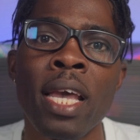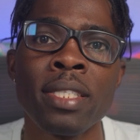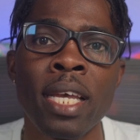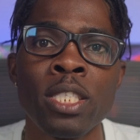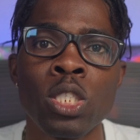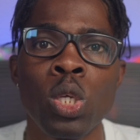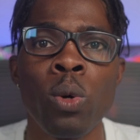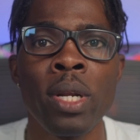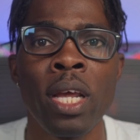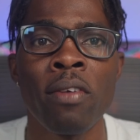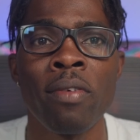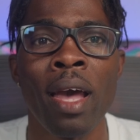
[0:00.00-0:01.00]
is
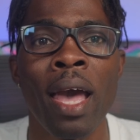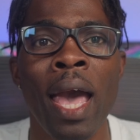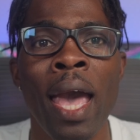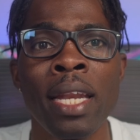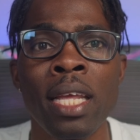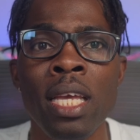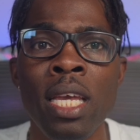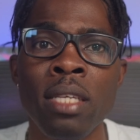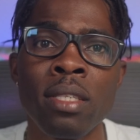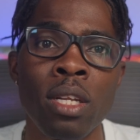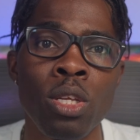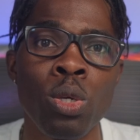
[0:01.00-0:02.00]
intuitive and
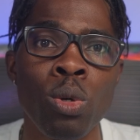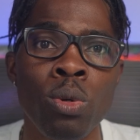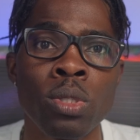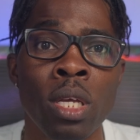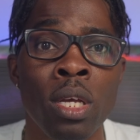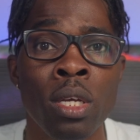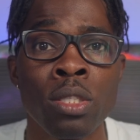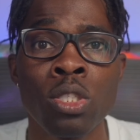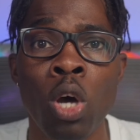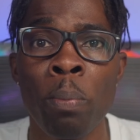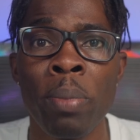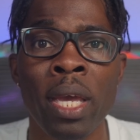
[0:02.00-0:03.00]
easy to use,
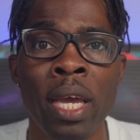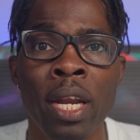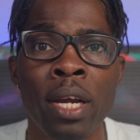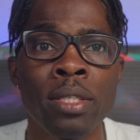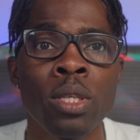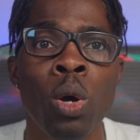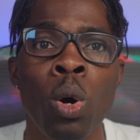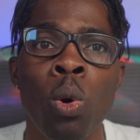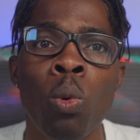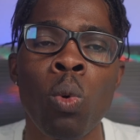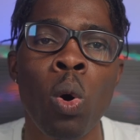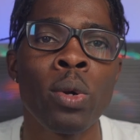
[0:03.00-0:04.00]
so beginners
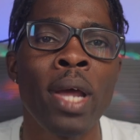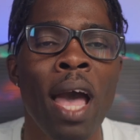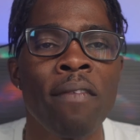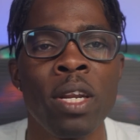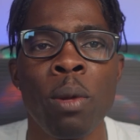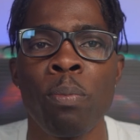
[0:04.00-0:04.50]
won't have any